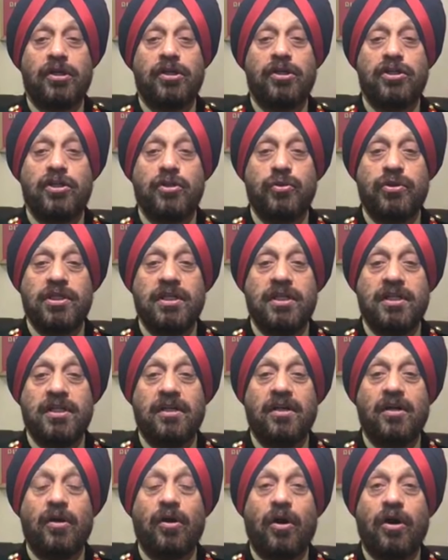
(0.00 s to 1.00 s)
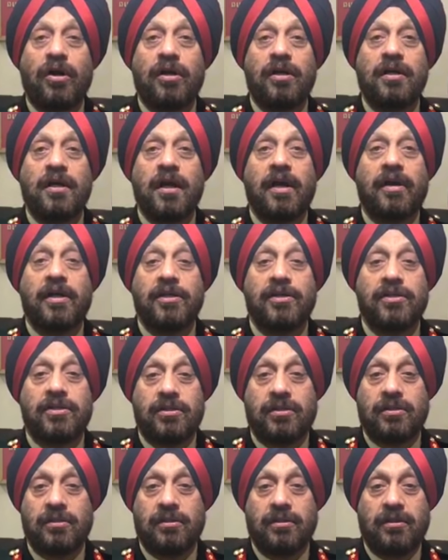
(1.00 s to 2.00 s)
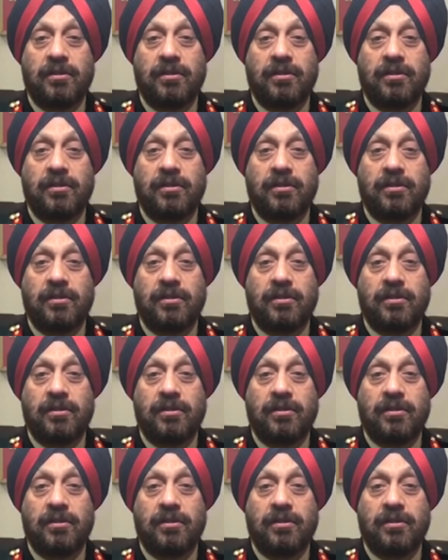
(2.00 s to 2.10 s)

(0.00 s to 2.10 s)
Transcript: duty, honor, courage.